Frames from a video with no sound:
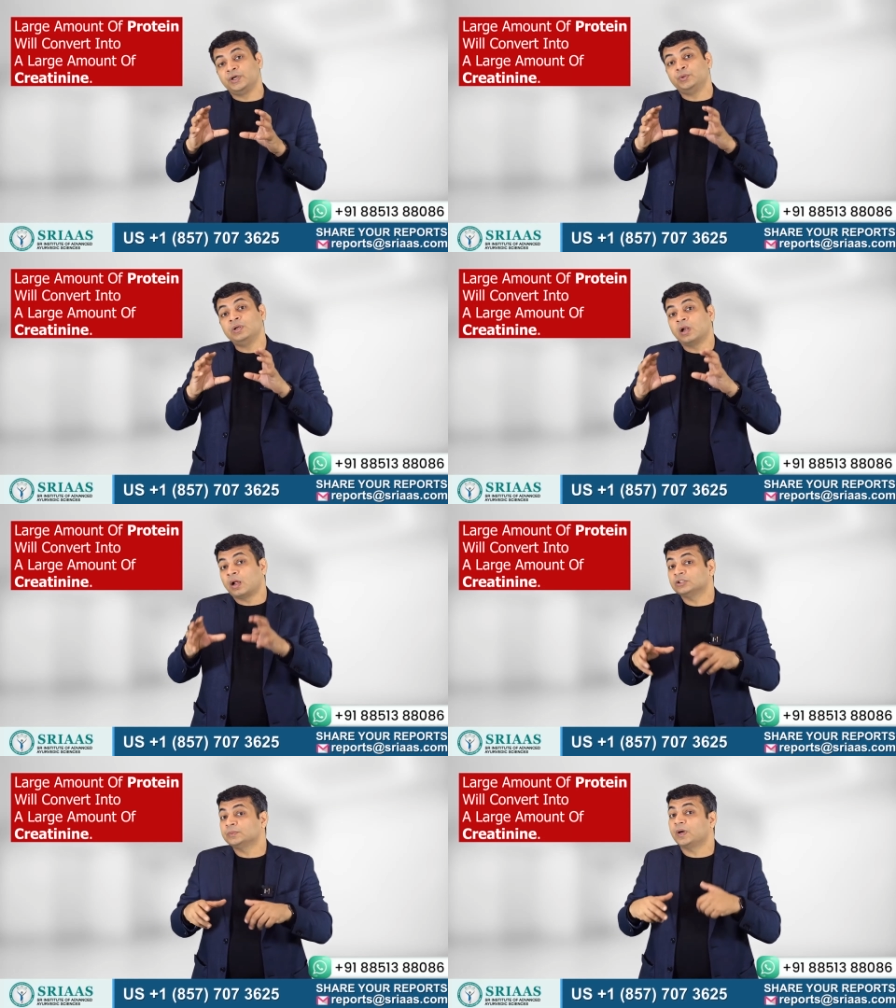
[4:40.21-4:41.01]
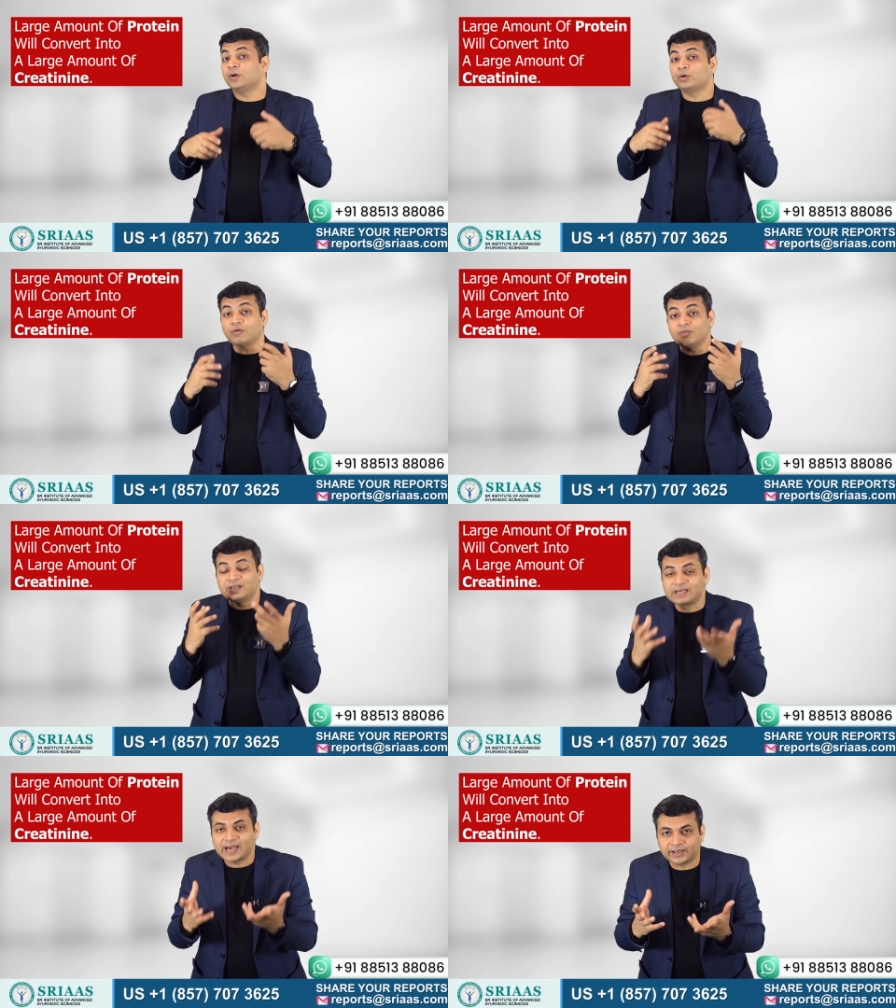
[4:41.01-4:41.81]
into large amount
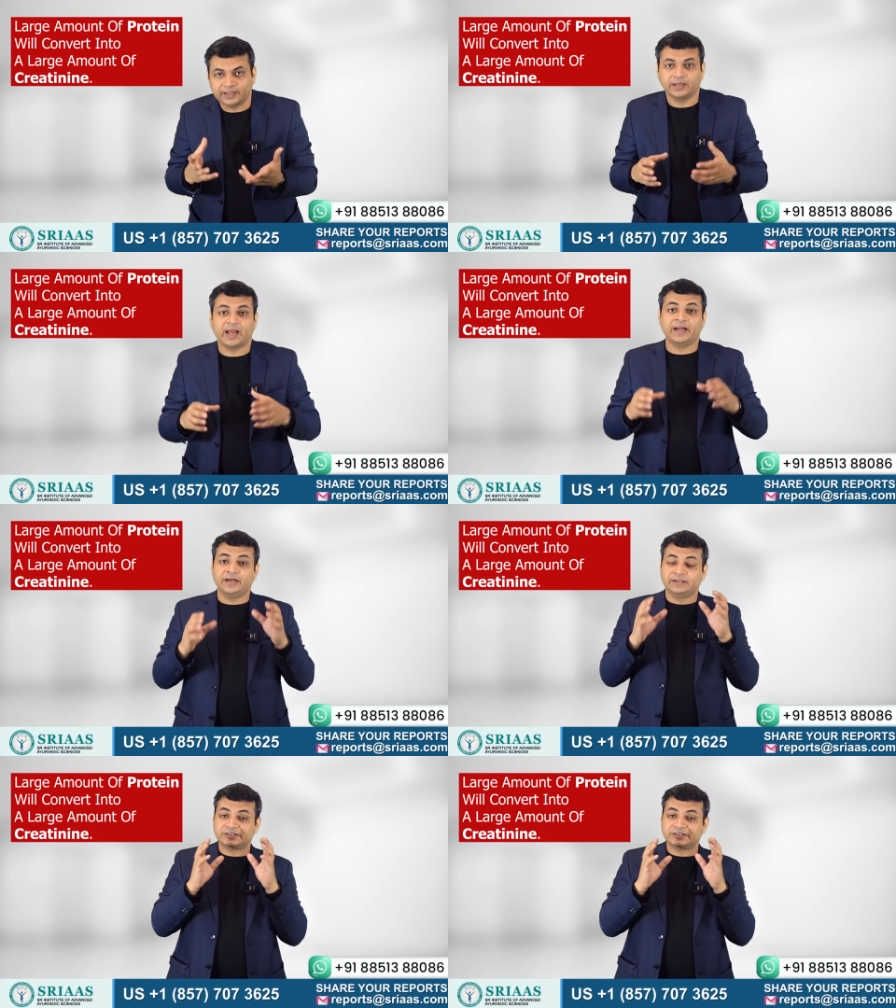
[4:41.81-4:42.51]
of creatinine and